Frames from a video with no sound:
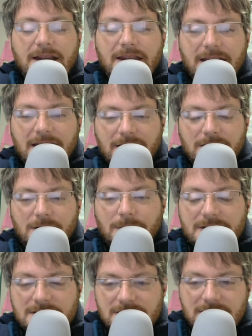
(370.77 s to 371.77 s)
the
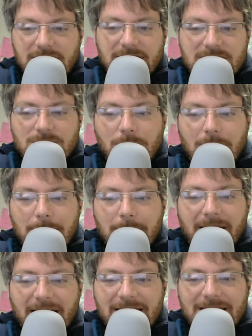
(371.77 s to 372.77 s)
question is, what
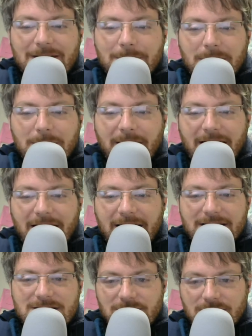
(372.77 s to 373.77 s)
might the
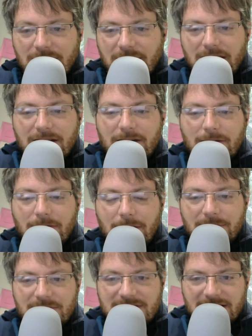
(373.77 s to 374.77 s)
papaya tree
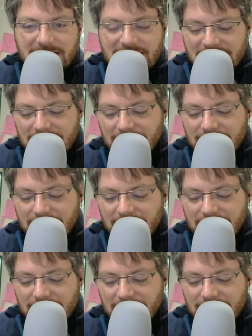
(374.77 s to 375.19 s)
represent?